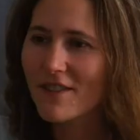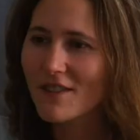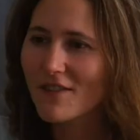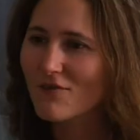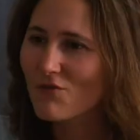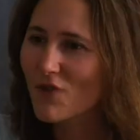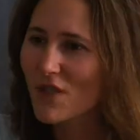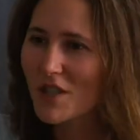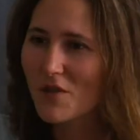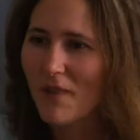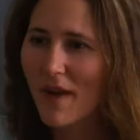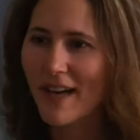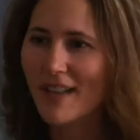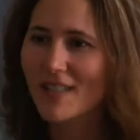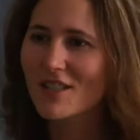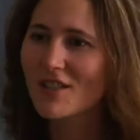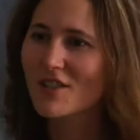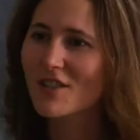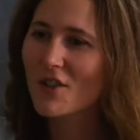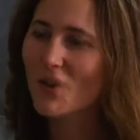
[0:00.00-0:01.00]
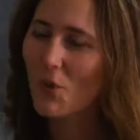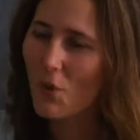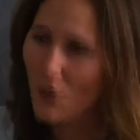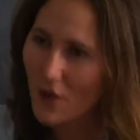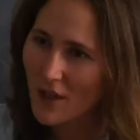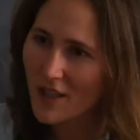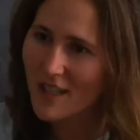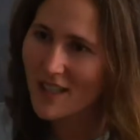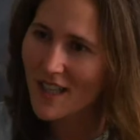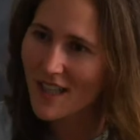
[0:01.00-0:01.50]
and respect the
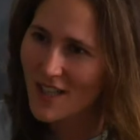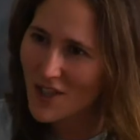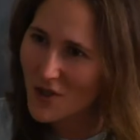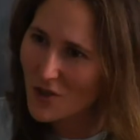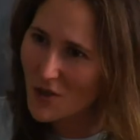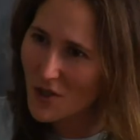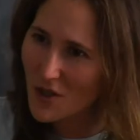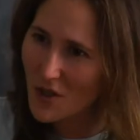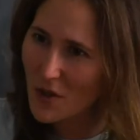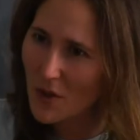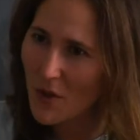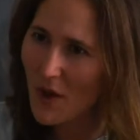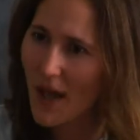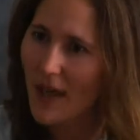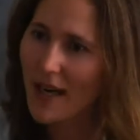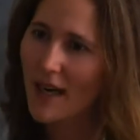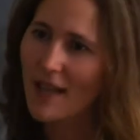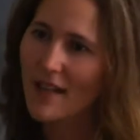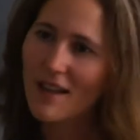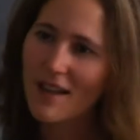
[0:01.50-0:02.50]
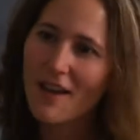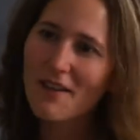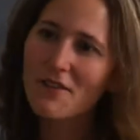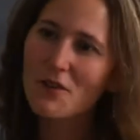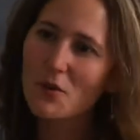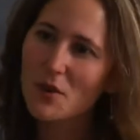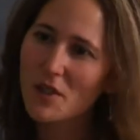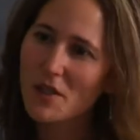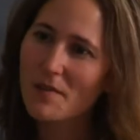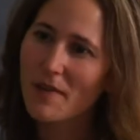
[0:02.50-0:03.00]
work that you do, and I love
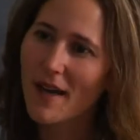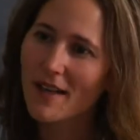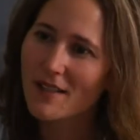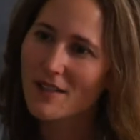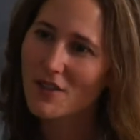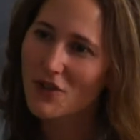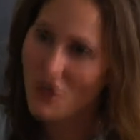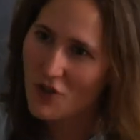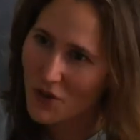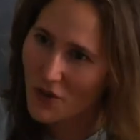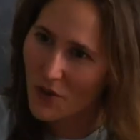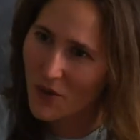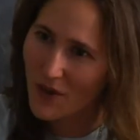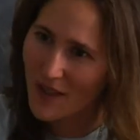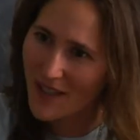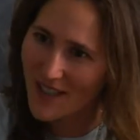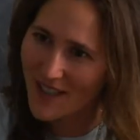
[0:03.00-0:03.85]
and respect you.